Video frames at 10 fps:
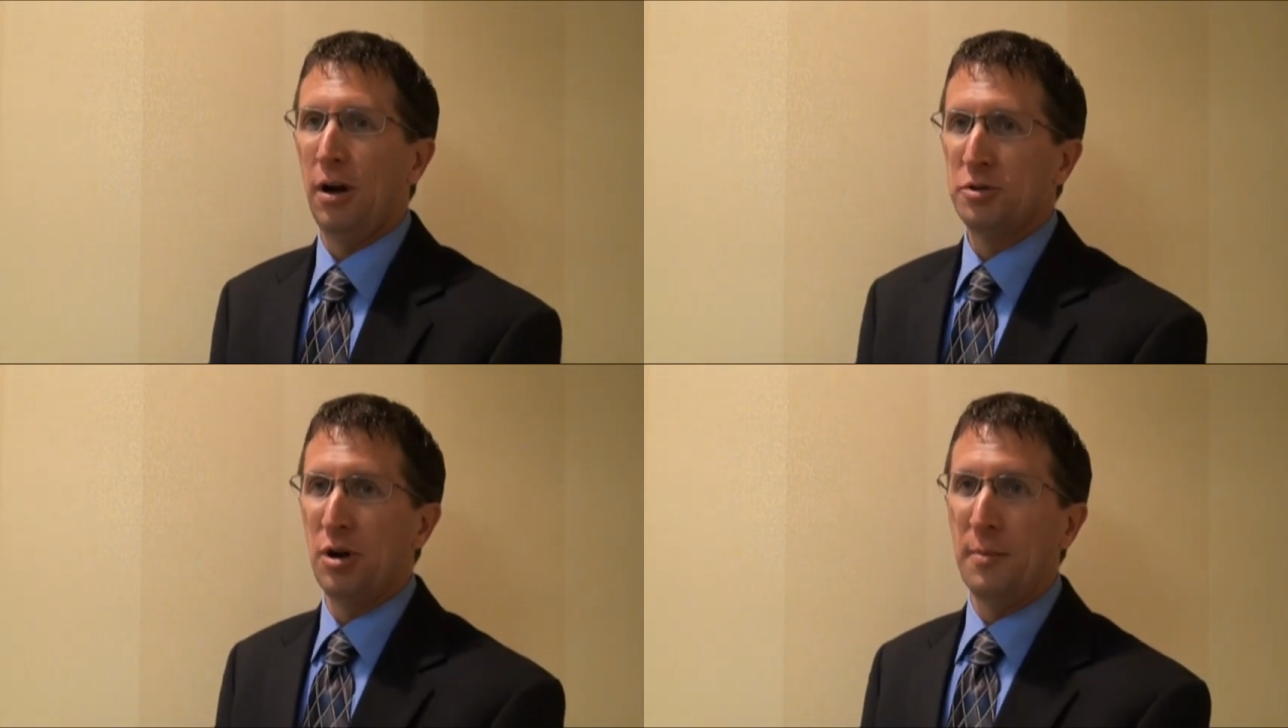
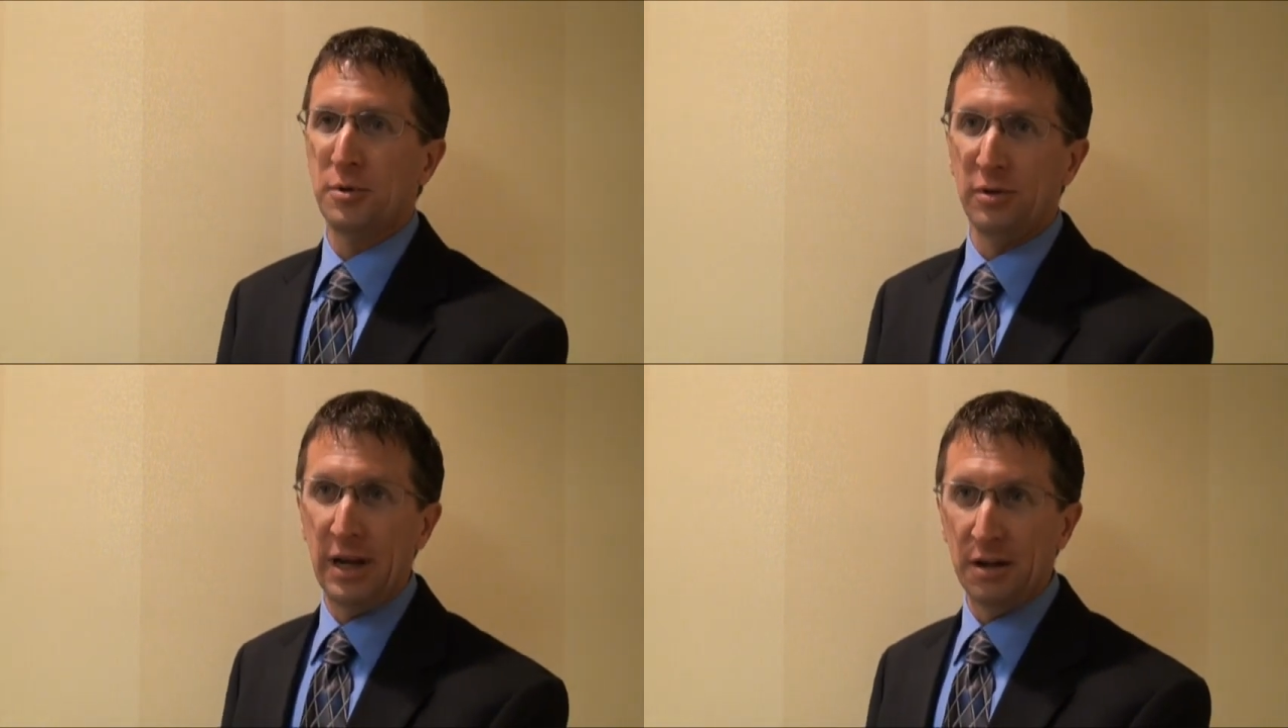our
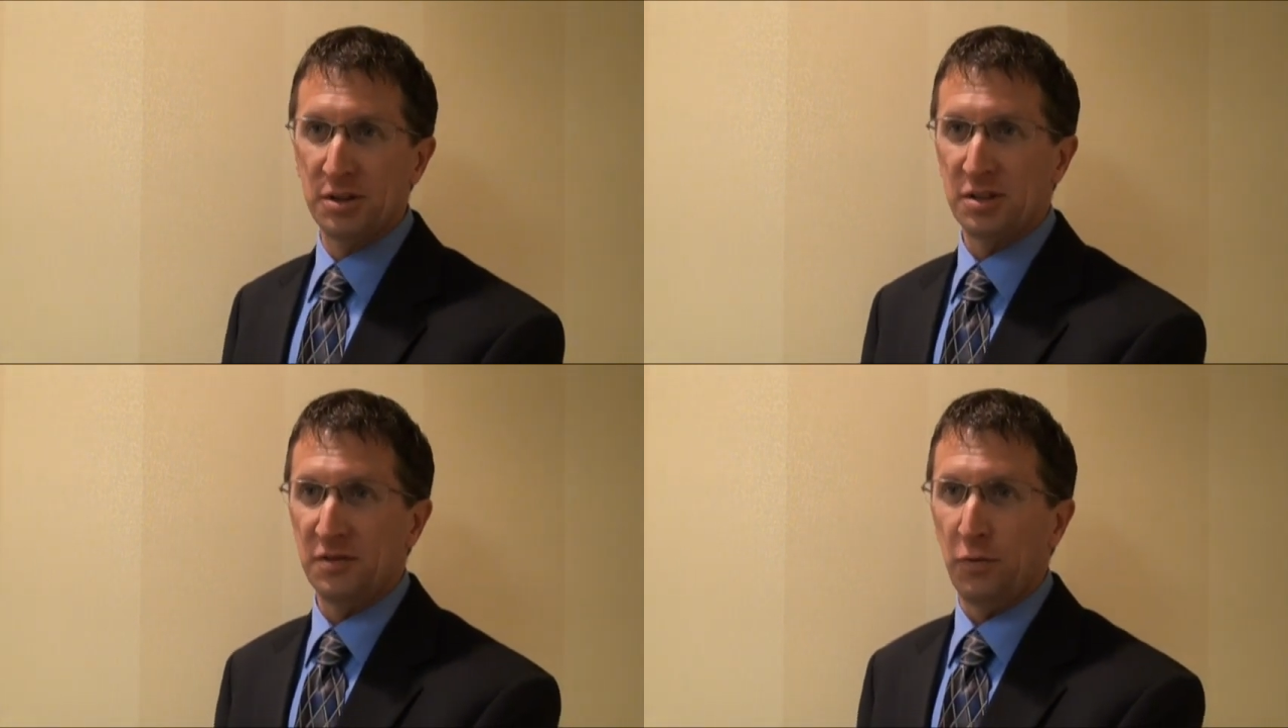Tropical
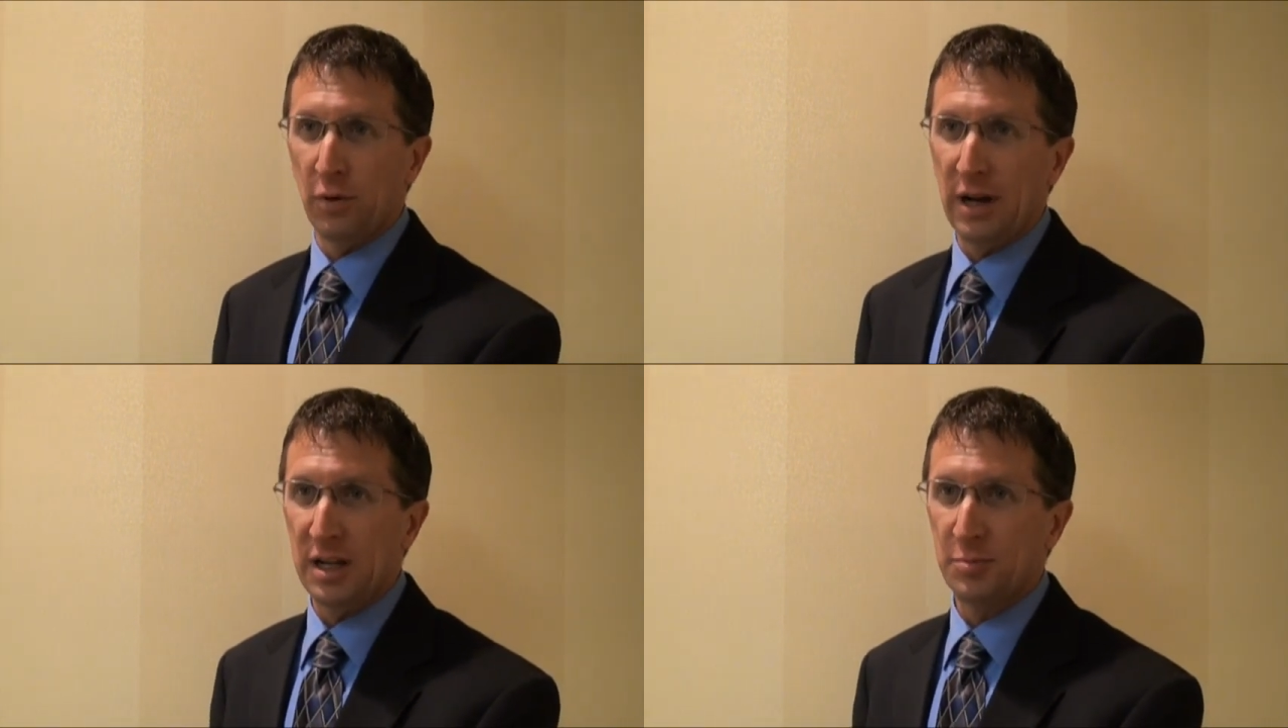Analysis and
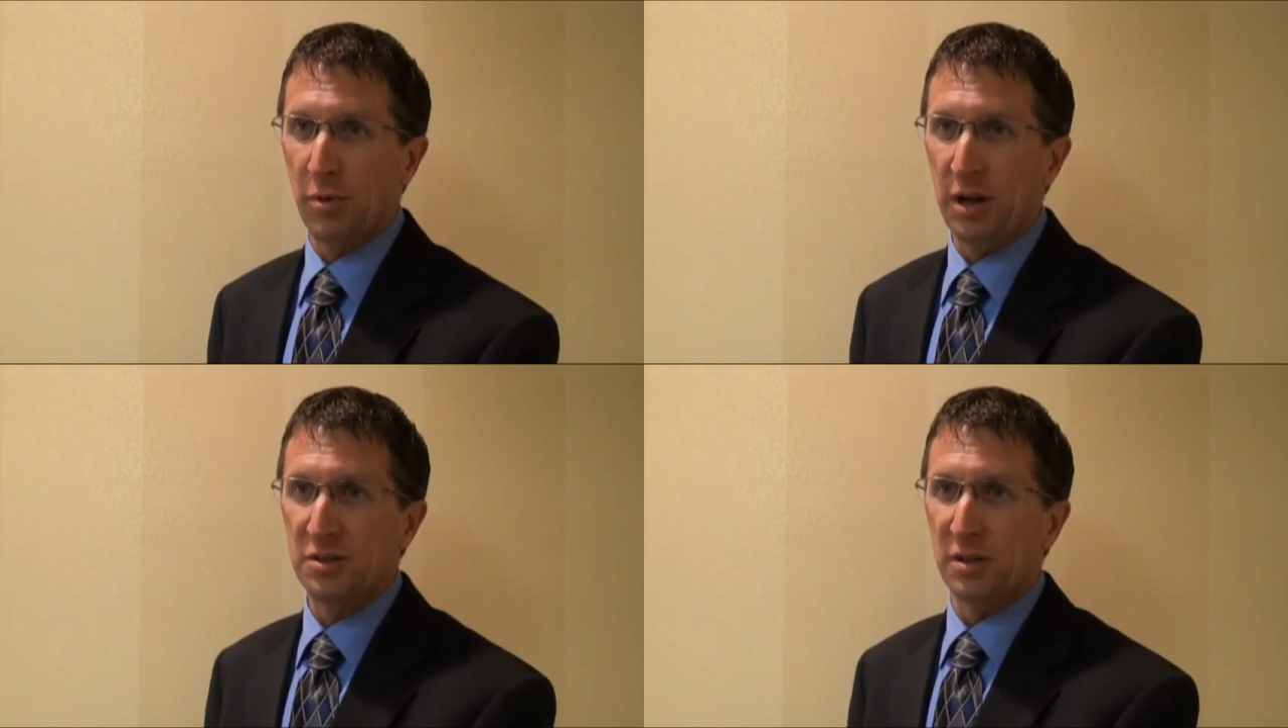Forecast
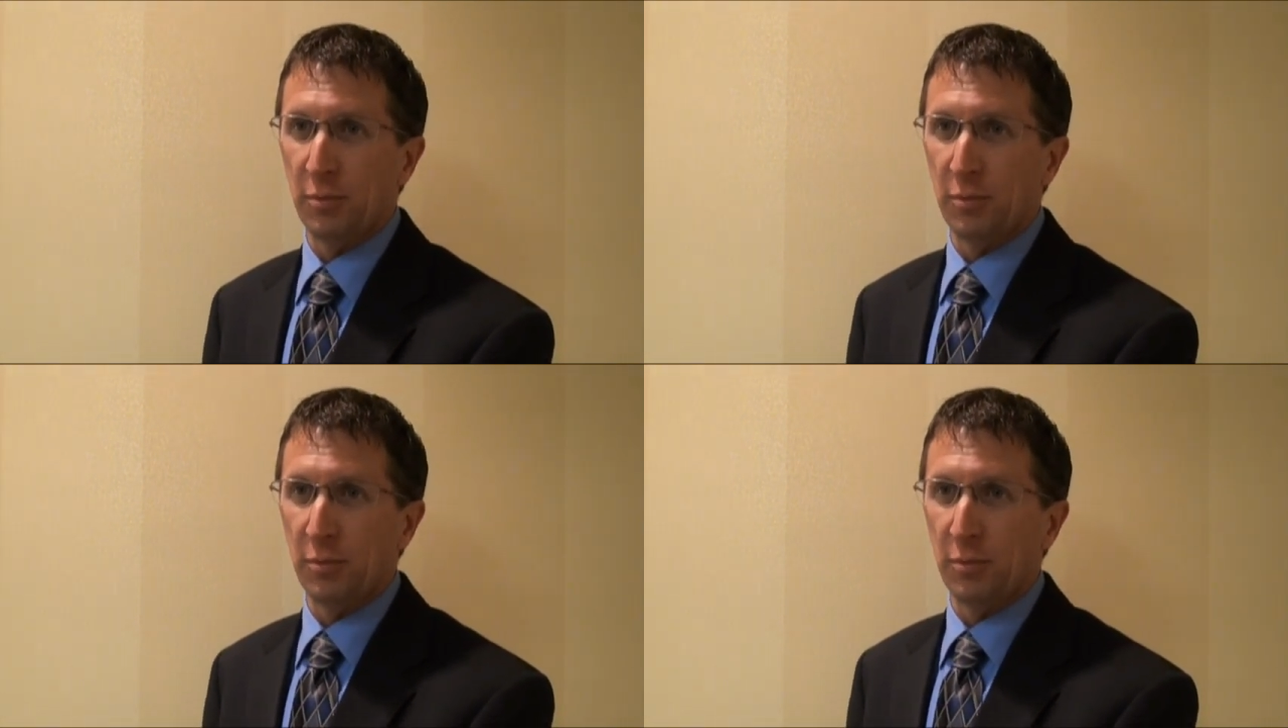branch,